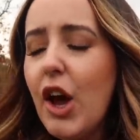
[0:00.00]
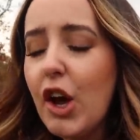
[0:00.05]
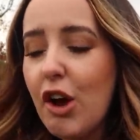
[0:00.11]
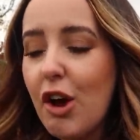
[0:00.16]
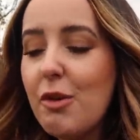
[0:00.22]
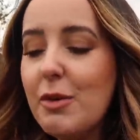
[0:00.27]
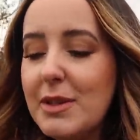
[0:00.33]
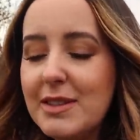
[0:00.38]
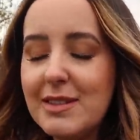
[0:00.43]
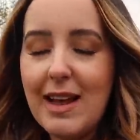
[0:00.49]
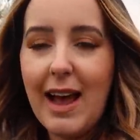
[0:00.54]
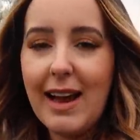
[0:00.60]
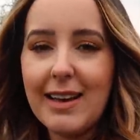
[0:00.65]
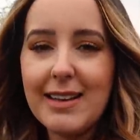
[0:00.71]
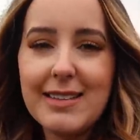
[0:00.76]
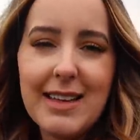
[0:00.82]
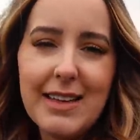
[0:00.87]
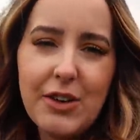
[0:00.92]

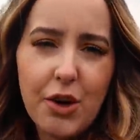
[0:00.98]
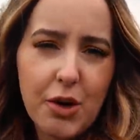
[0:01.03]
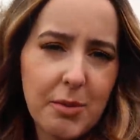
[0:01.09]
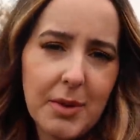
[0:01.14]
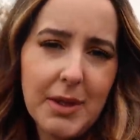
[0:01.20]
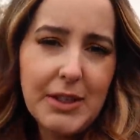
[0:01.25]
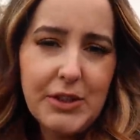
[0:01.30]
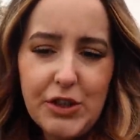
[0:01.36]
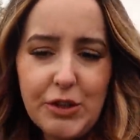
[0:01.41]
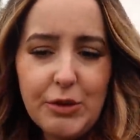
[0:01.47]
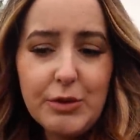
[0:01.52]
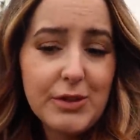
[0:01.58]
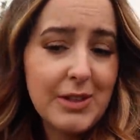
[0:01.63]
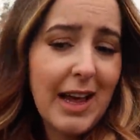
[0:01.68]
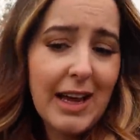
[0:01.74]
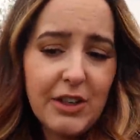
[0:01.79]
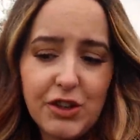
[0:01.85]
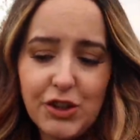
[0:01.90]
coincide as they normally do
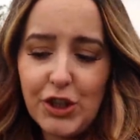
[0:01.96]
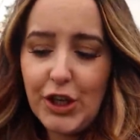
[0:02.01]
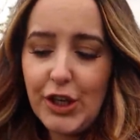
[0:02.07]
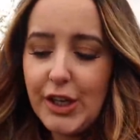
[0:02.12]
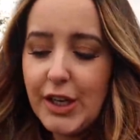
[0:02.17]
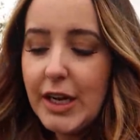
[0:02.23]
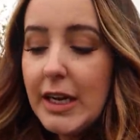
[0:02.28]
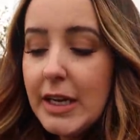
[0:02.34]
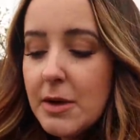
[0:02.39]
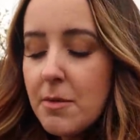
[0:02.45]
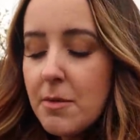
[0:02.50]
/ should.